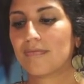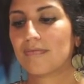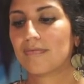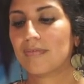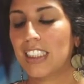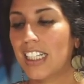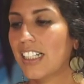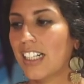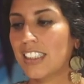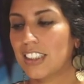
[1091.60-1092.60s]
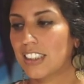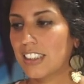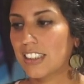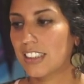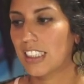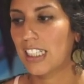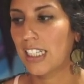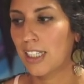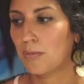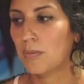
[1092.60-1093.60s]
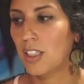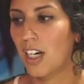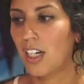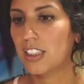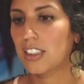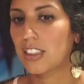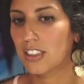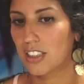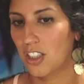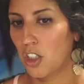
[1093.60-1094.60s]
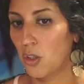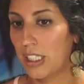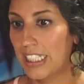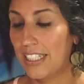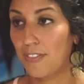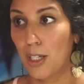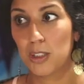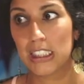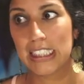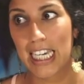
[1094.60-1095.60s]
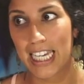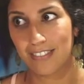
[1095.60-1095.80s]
Yeah, I just am not going to give up just yet.